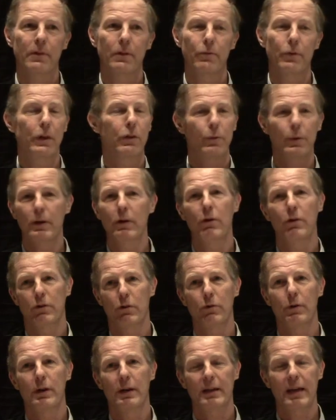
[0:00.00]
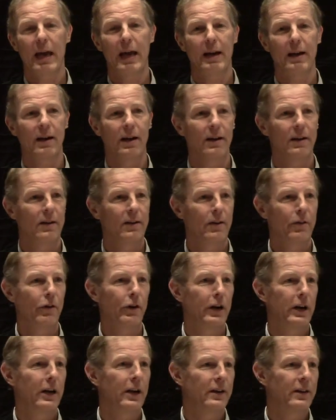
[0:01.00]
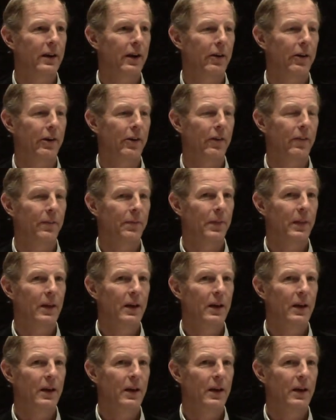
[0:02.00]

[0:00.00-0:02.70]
which we don't do in Canada or in Ontario.